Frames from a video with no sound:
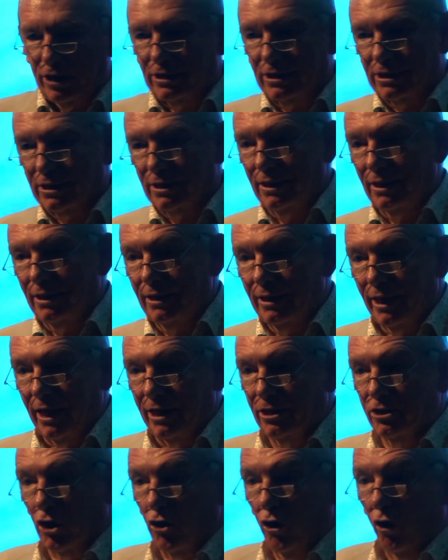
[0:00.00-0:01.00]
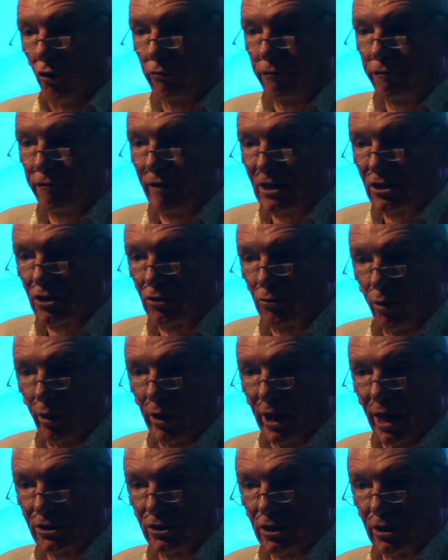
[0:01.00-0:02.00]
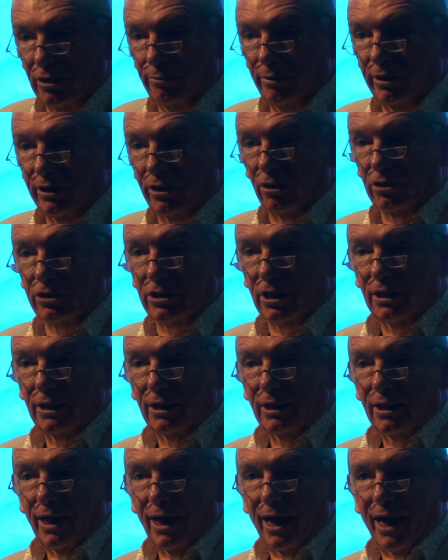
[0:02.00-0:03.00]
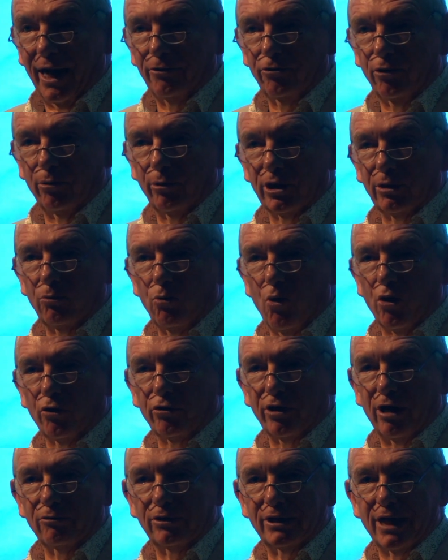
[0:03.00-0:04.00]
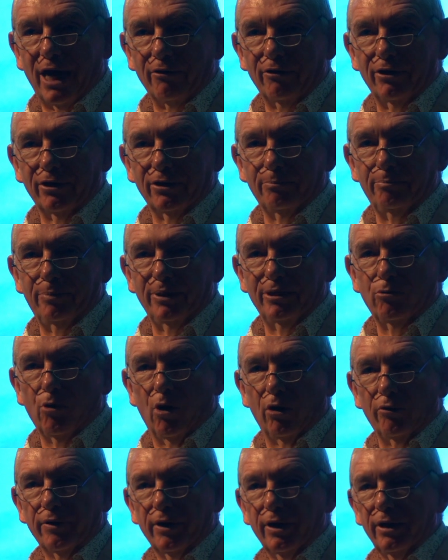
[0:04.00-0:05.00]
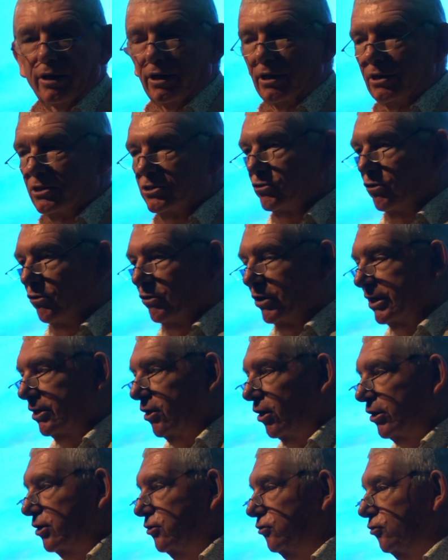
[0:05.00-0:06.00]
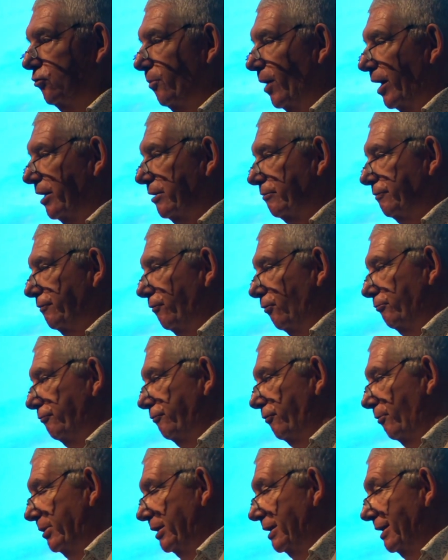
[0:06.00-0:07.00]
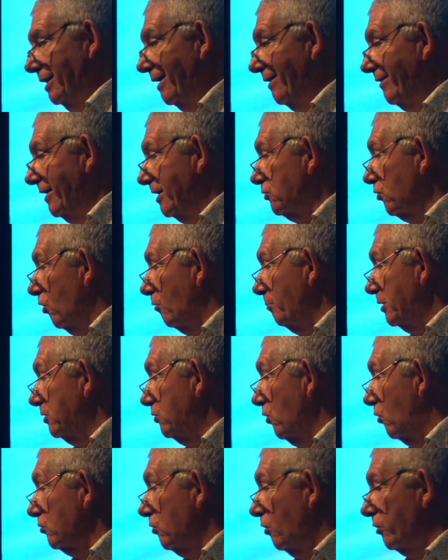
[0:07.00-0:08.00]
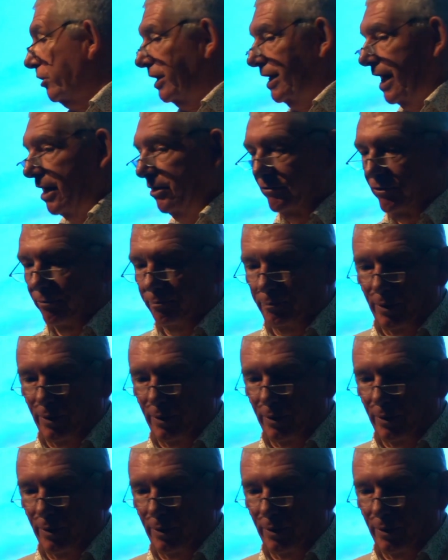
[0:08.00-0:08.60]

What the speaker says: It's an old-fashioned one, actually, because I don't want to walk around carrying the big one. So they got a new microphone for me. They told me, don't go to the end of the